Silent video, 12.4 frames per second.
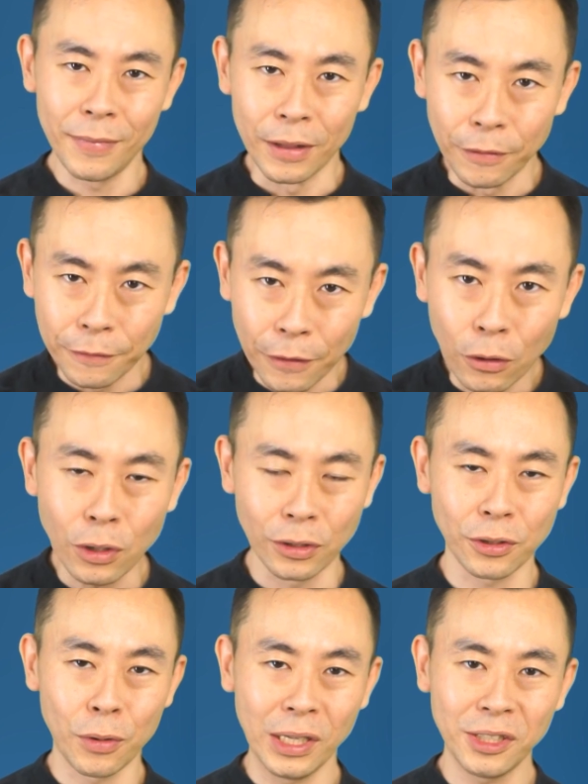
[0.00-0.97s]
The
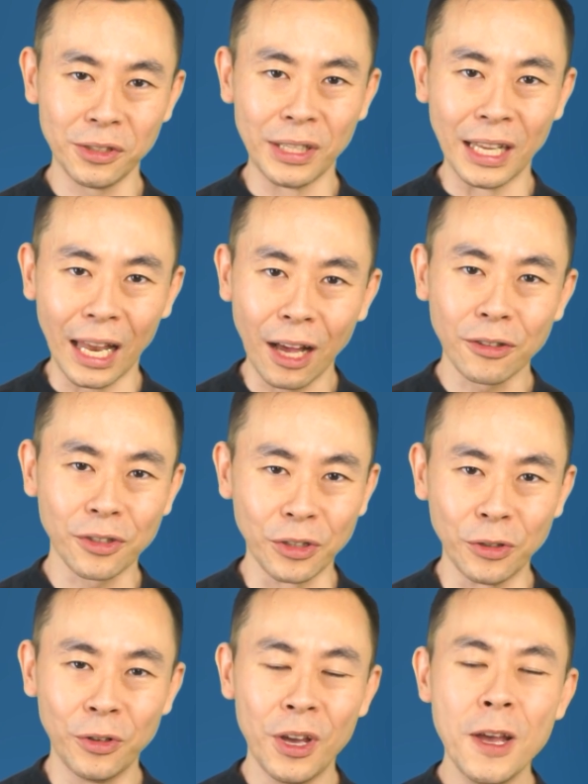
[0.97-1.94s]
focus question allows
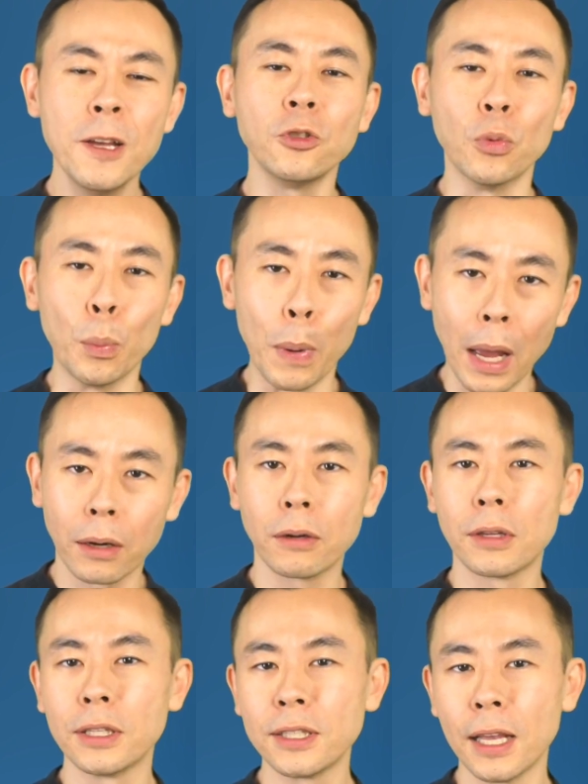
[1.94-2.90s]
you to
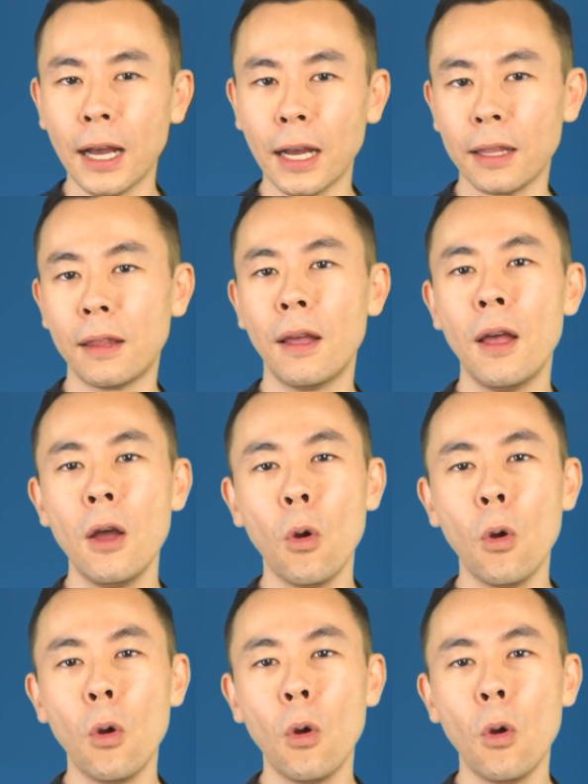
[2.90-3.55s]
better decide